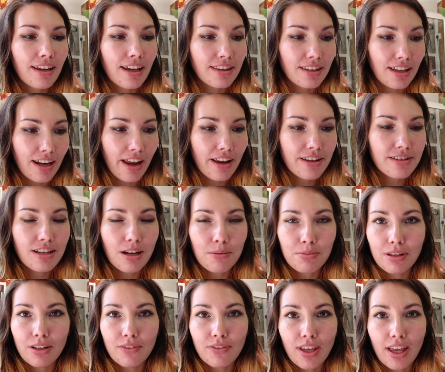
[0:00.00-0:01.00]
in the next
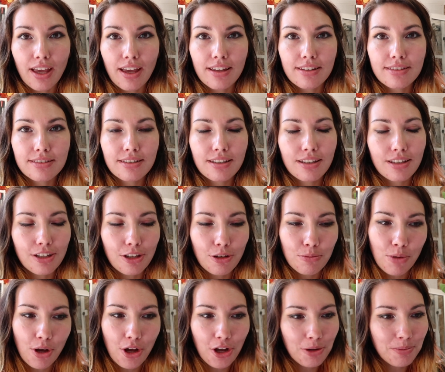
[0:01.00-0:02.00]
couple of years. You
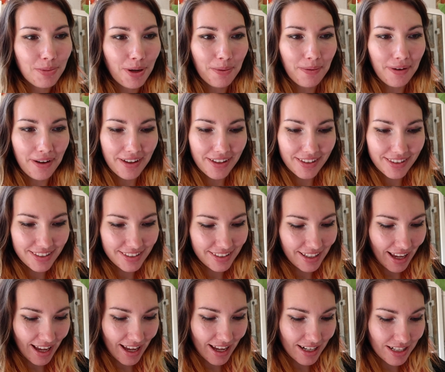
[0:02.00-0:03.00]
mark my words.
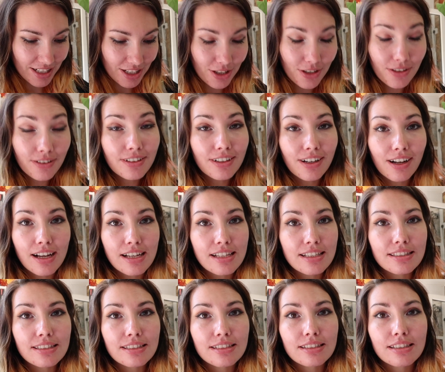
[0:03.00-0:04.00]
And you
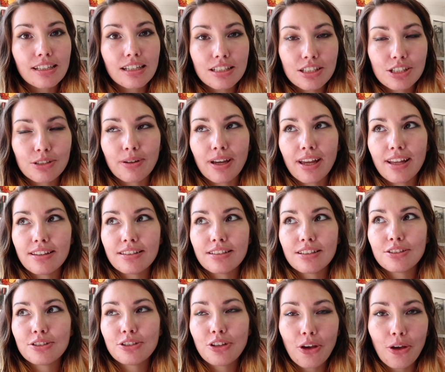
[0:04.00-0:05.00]
guys can do it
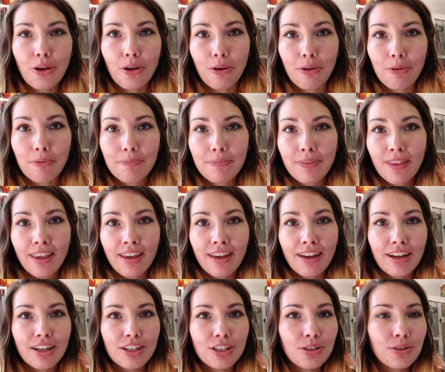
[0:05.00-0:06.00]
too.
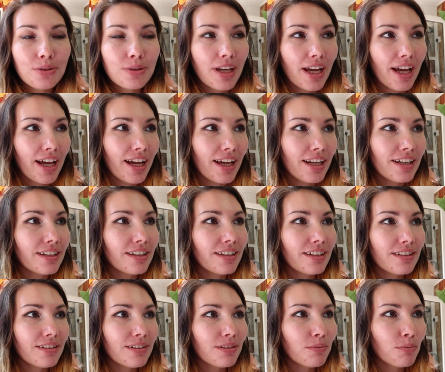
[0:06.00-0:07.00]
You can
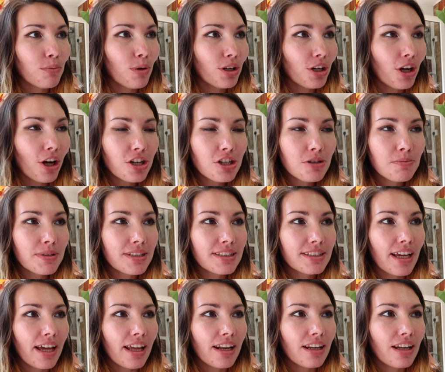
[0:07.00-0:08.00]

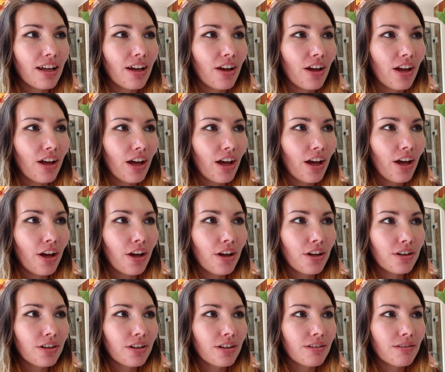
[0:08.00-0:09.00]
100%
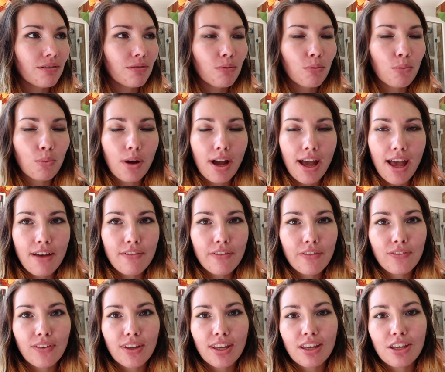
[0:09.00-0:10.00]
earn whatever
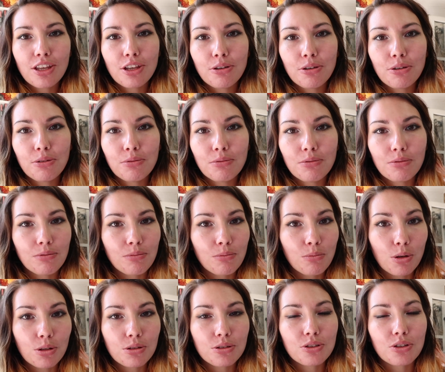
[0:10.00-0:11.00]
figure you
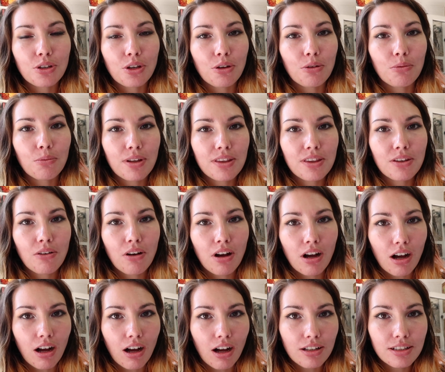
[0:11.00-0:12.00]
want to with your
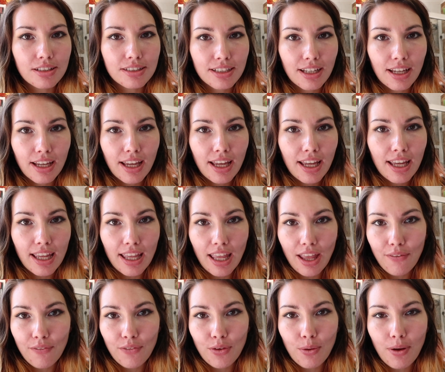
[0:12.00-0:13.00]
art
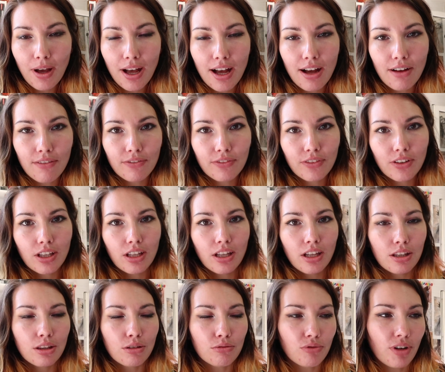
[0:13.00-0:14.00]
if you have
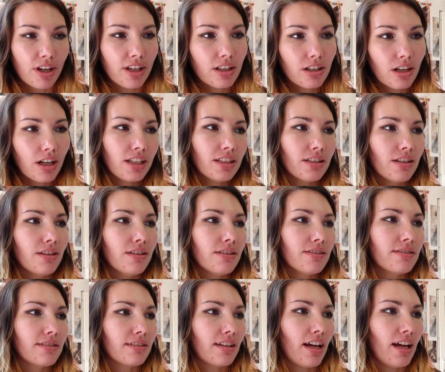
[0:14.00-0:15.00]
the right
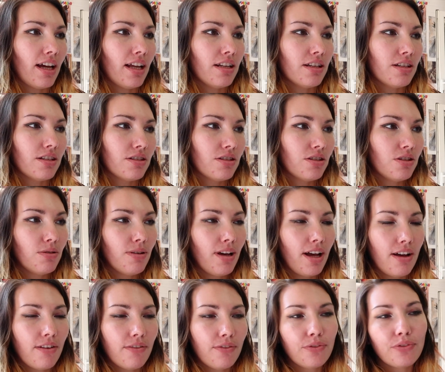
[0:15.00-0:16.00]
guidance and you
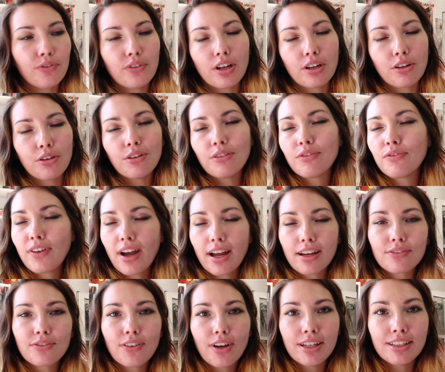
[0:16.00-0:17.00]
have a good
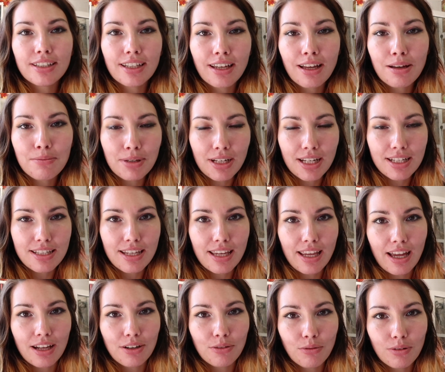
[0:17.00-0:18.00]
fact-finding ability
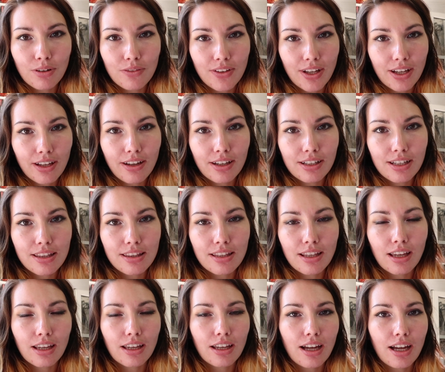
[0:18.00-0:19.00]
and all of that kind of
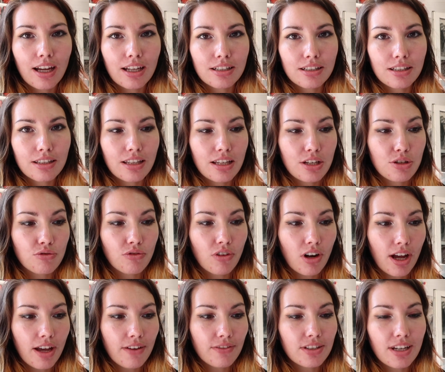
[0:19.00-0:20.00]
thing, and the
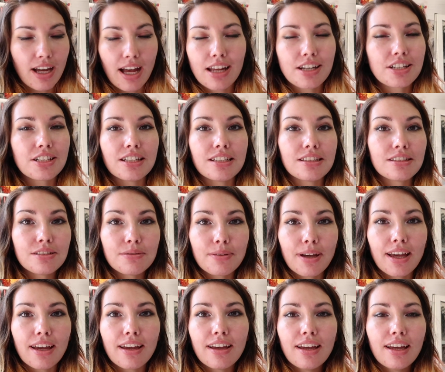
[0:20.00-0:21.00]
drive to actually do
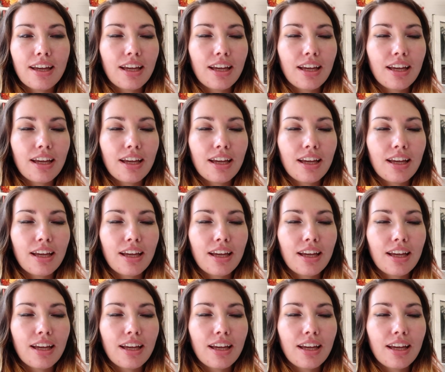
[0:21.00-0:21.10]
it.